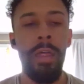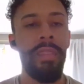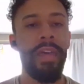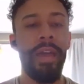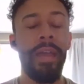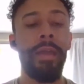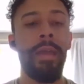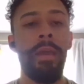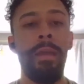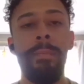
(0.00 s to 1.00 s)
they
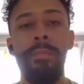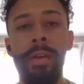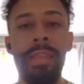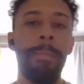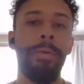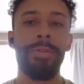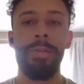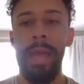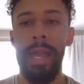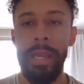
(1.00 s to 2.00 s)
bring that person
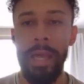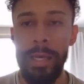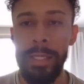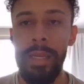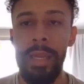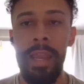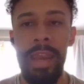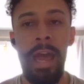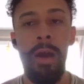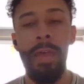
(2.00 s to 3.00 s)
back into custody, and
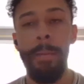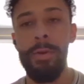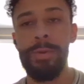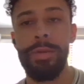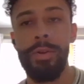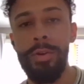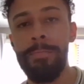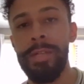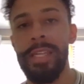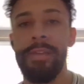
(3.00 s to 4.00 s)
now that person could
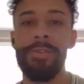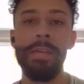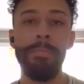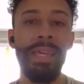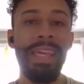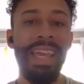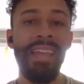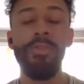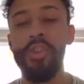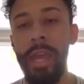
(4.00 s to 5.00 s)
potentially be
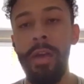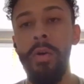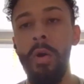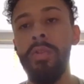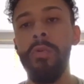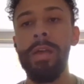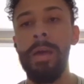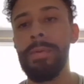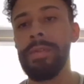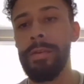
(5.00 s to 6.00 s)
in jail all the way
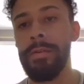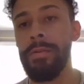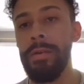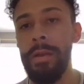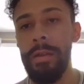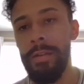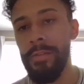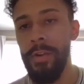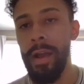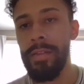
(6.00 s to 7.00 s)
up until their
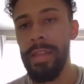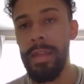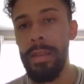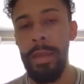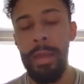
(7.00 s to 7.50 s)
trial date.